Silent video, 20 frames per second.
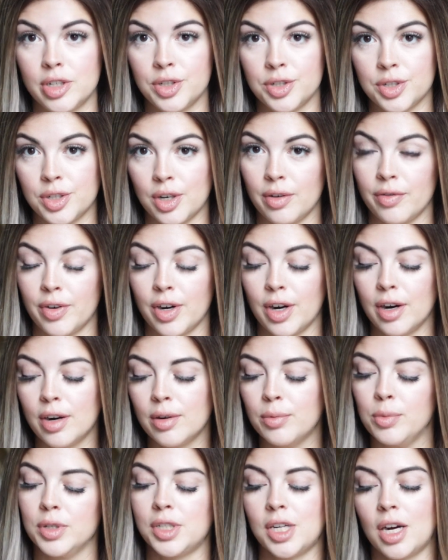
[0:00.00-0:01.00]
to server.
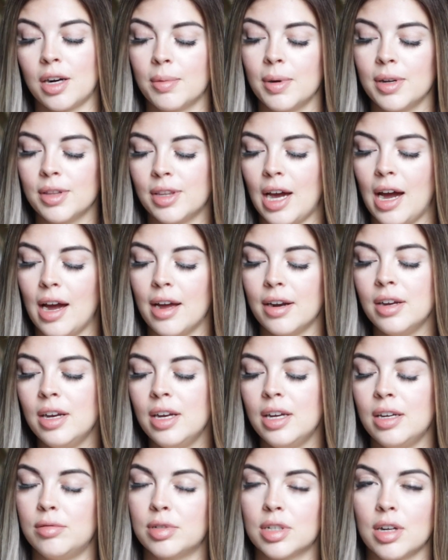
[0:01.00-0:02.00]
We'll talk about that.
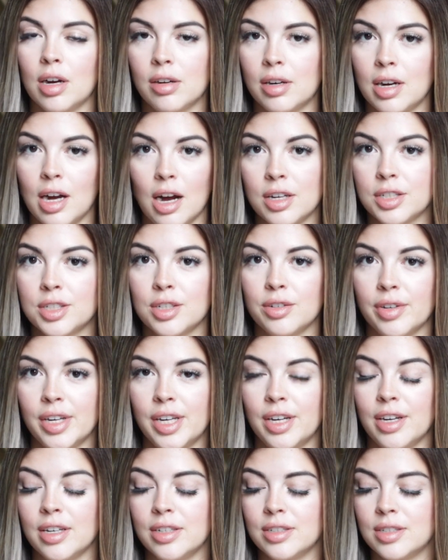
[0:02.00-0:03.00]
It was called
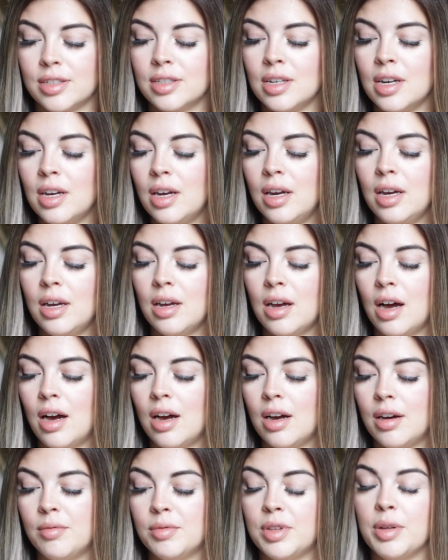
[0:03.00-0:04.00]
Casaritas.
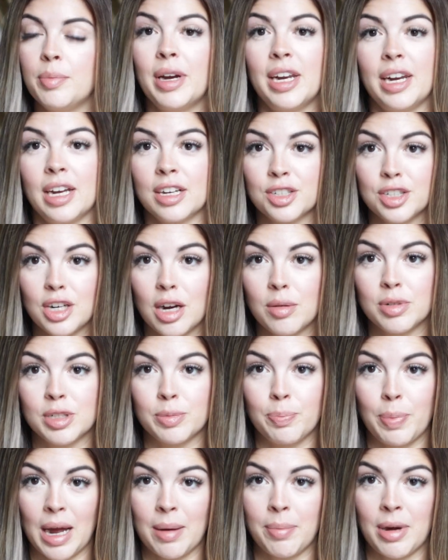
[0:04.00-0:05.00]
Then my next job was
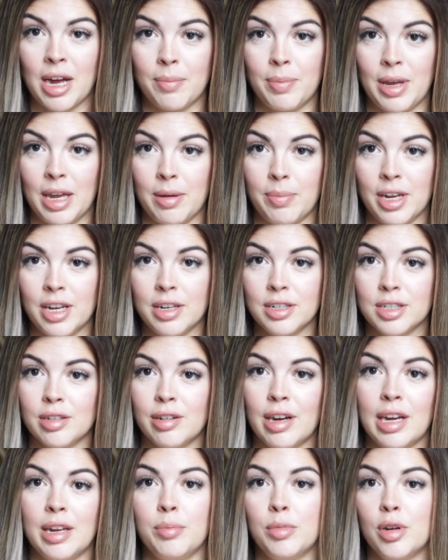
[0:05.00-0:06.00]
Bye Bye Baby. So
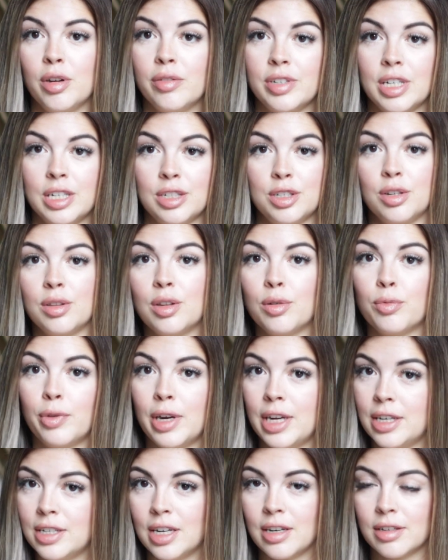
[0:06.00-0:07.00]
I had moved into the
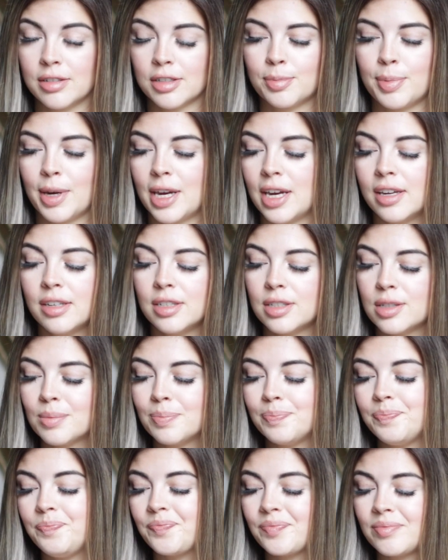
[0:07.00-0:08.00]
retail space.
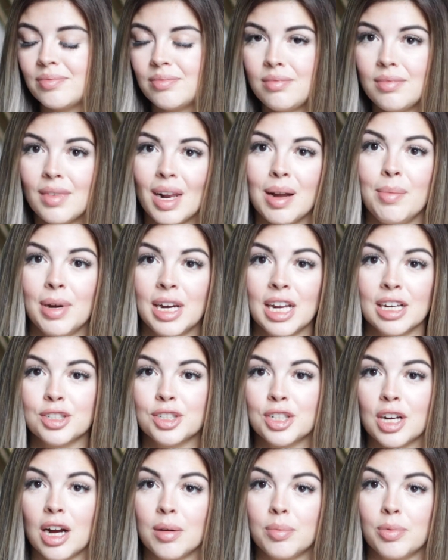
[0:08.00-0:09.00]
My next
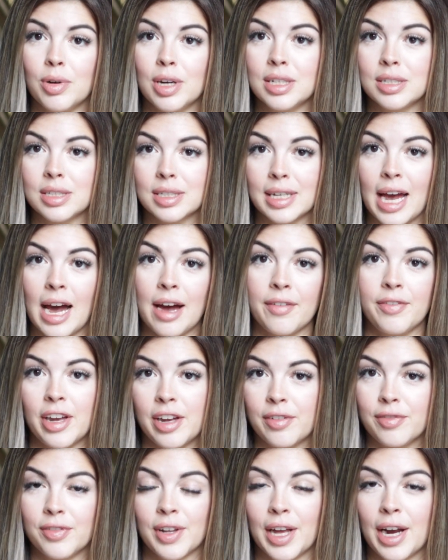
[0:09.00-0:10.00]
job was
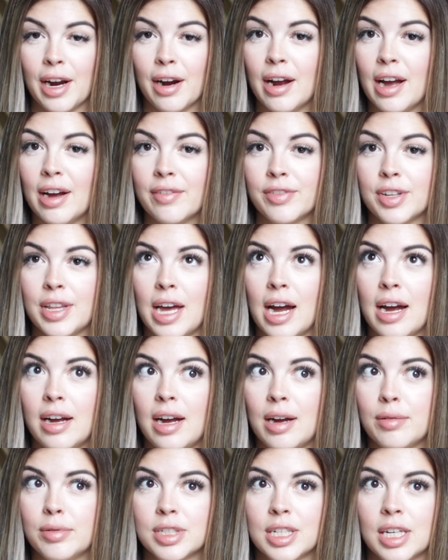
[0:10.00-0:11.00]
Cafe Flair. After that,
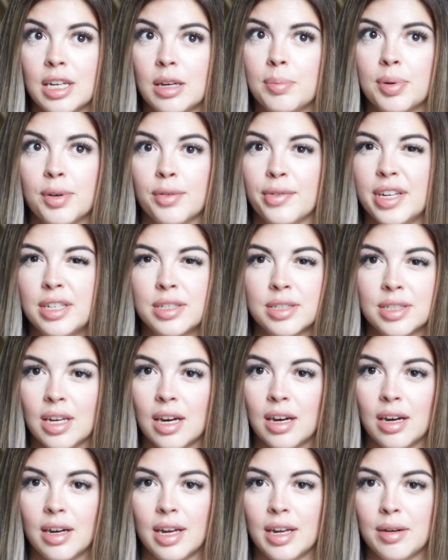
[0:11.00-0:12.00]
I was like a
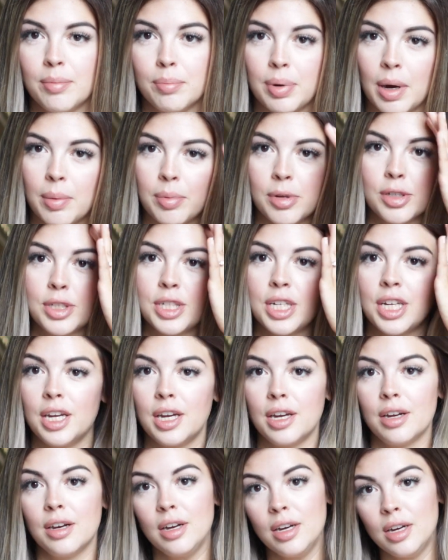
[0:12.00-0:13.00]
barista and bubble
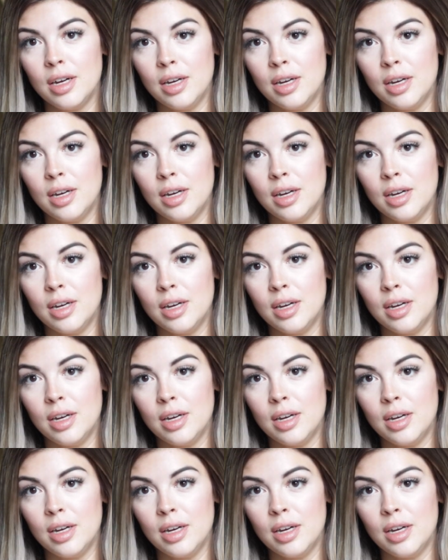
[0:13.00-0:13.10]
tea